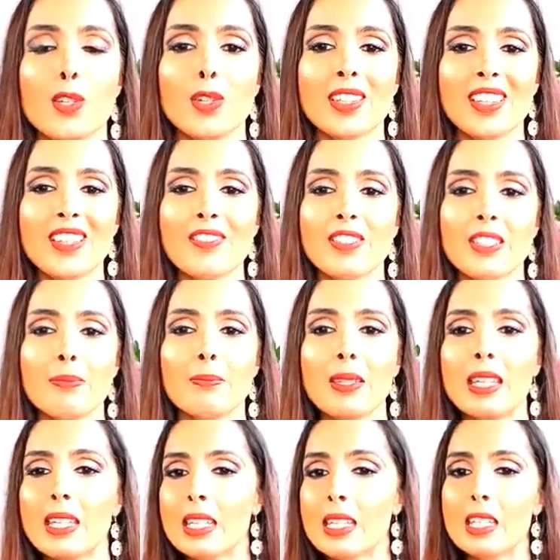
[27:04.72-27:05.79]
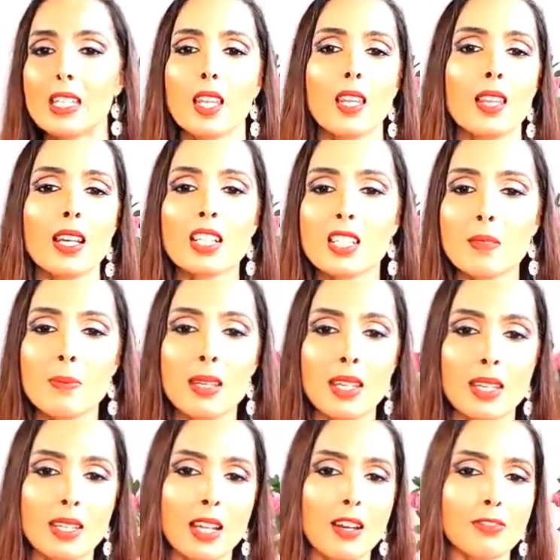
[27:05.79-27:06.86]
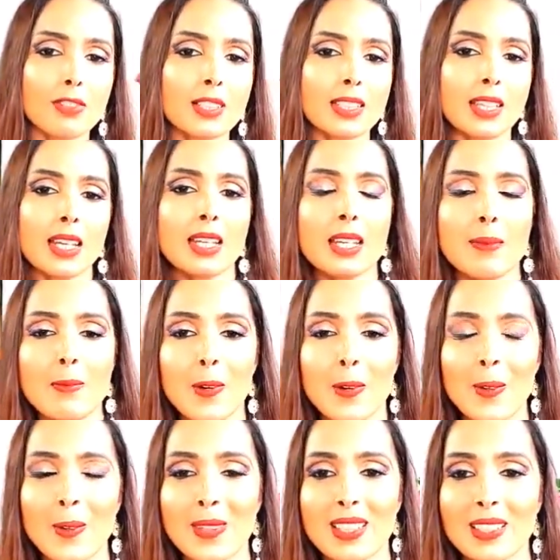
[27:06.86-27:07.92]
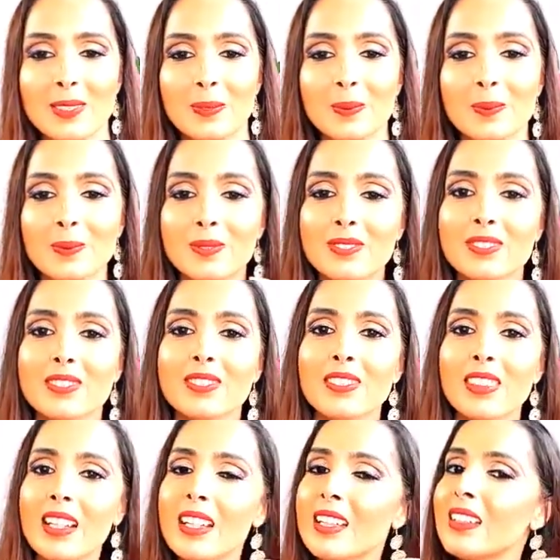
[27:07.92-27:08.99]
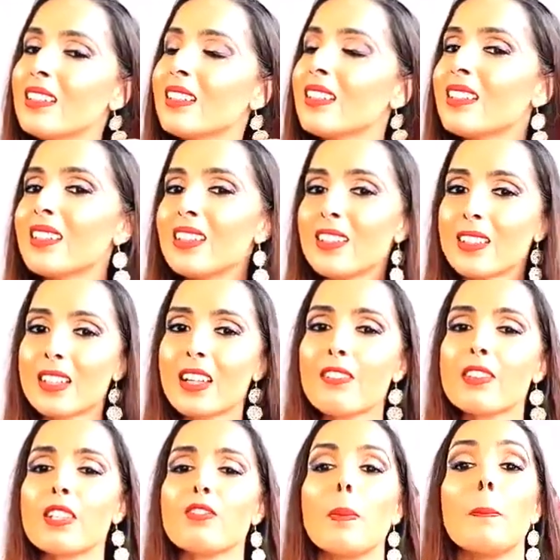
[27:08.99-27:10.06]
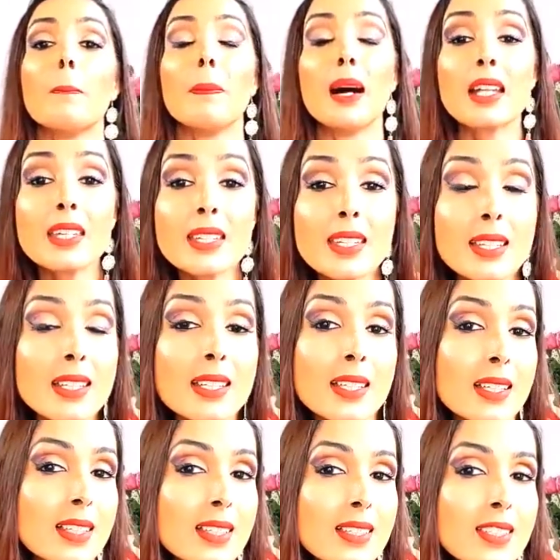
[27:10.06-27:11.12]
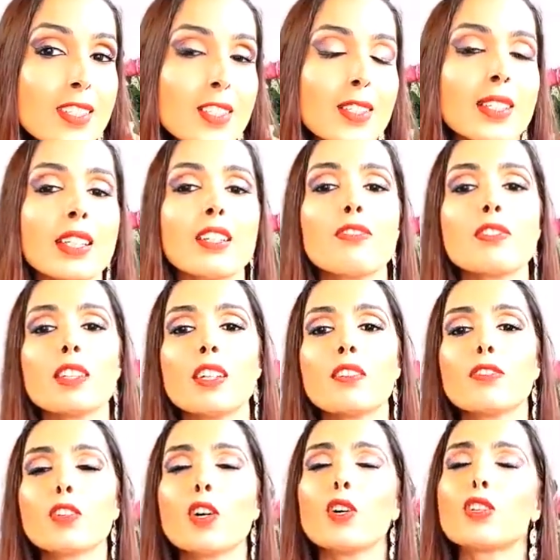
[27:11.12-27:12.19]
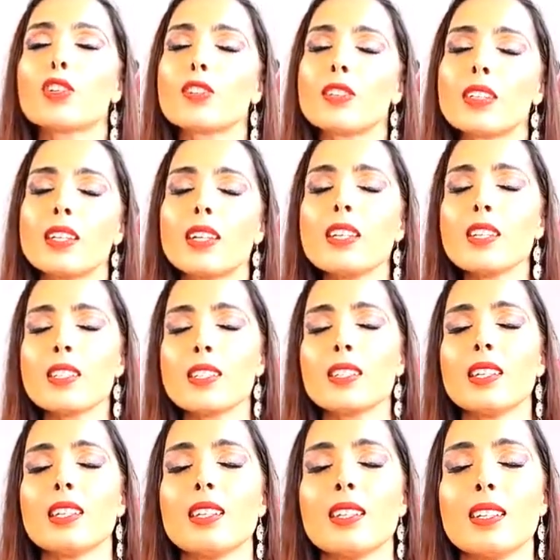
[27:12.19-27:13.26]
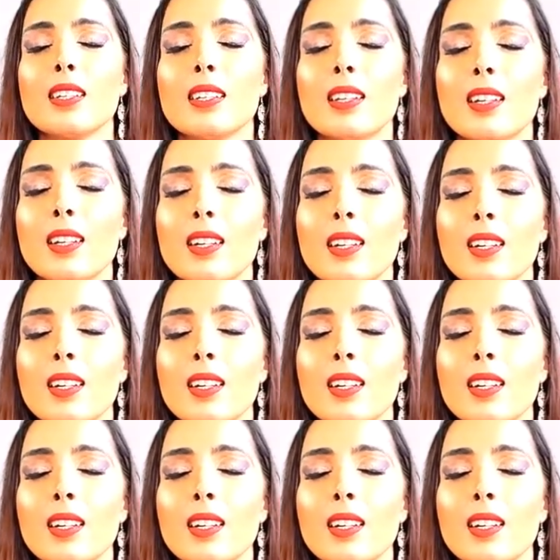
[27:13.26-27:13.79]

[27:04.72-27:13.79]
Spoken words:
your gift of being in Lakshmi and Aphrodite mode, right? Your gift of abundance, your gift of co-creation,